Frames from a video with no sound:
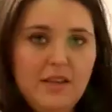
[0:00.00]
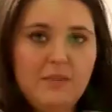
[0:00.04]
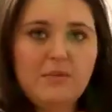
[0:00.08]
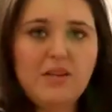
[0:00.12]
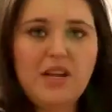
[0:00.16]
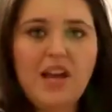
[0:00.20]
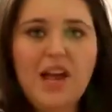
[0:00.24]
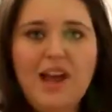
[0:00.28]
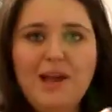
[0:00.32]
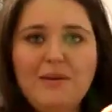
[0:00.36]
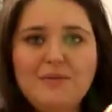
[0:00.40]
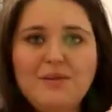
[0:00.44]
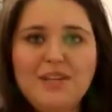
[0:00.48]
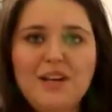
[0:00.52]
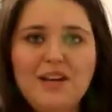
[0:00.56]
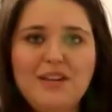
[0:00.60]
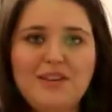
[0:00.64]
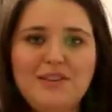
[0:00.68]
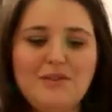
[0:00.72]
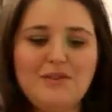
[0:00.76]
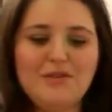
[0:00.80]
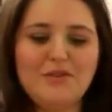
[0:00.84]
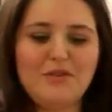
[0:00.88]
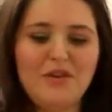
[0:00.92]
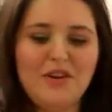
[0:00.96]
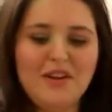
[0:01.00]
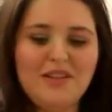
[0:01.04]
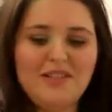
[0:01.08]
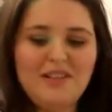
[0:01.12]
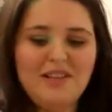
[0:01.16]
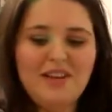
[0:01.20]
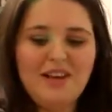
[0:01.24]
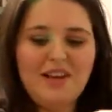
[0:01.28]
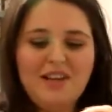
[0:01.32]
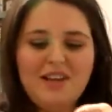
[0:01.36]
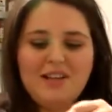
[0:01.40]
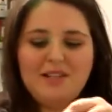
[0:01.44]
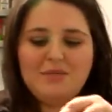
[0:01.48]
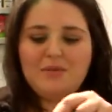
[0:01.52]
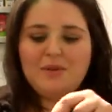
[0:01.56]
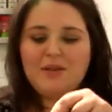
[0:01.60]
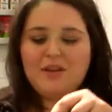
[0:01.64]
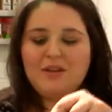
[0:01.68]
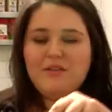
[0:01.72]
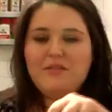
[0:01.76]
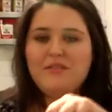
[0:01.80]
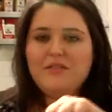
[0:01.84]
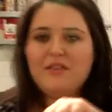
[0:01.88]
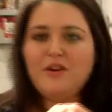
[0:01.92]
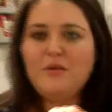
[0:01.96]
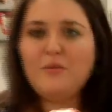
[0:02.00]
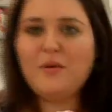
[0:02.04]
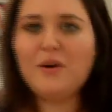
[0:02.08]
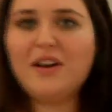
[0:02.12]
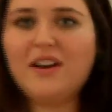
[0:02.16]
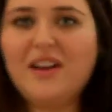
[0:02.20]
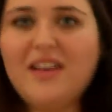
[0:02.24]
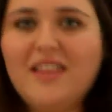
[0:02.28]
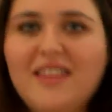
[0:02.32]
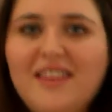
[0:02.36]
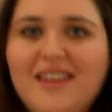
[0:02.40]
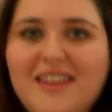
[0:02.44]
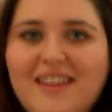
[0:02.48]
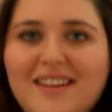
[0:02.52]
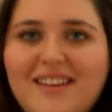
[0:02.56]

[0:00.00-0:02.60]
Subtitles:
Sometimes you got those crazy days where you don't know where nothing